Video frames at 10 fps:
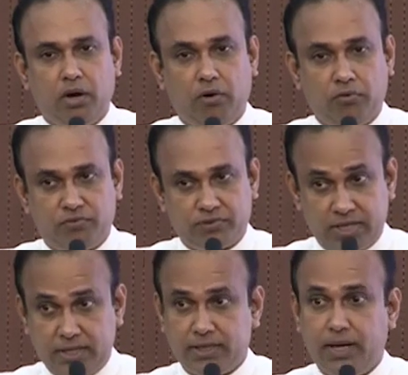of
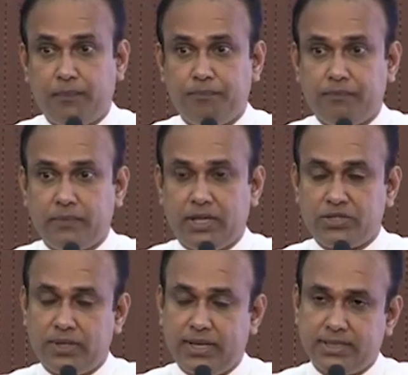SLITA
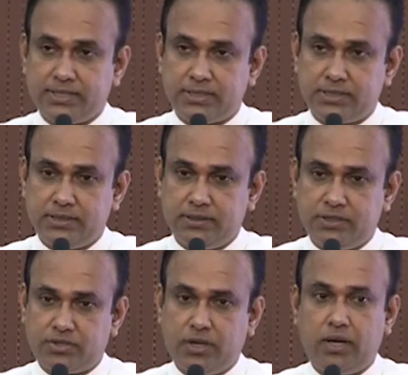as well as the
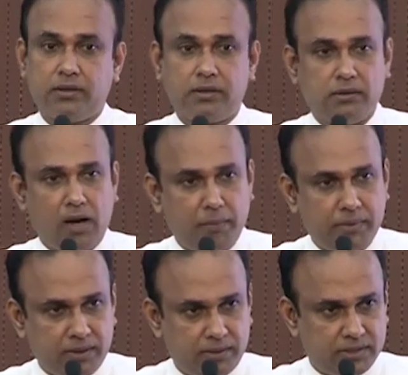Sri Lankan
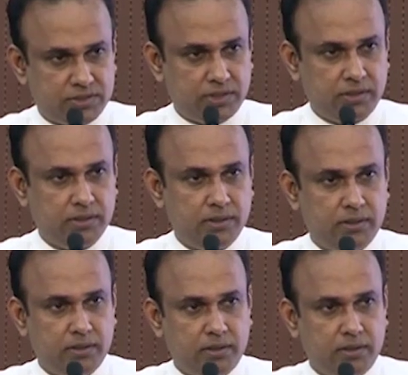garment industry,
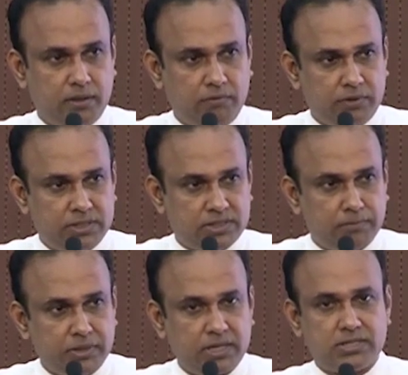which is the
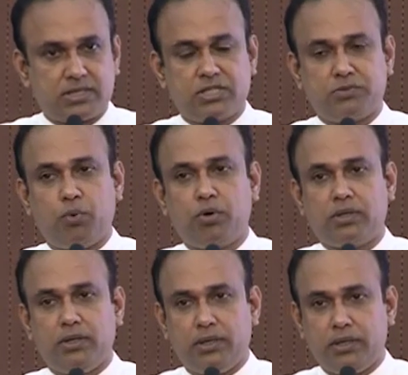biggest export
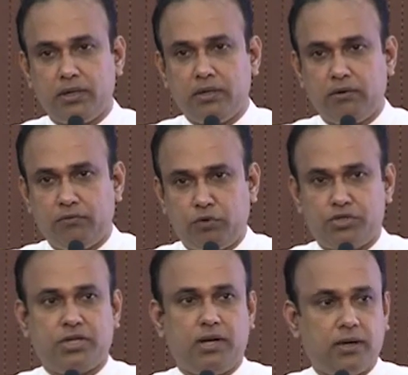earner for
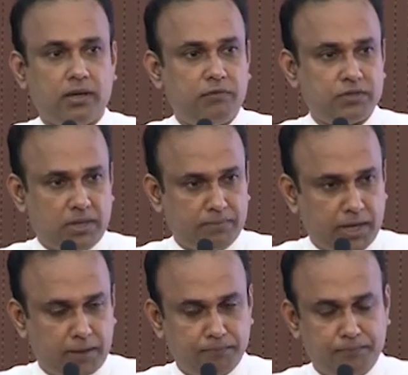Sri Lanka for some
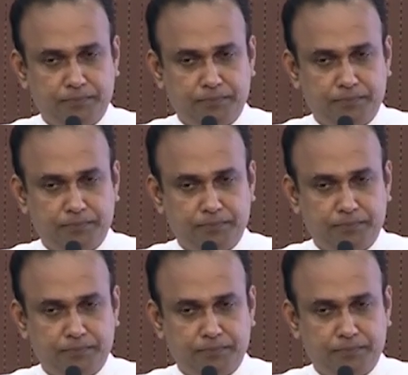time.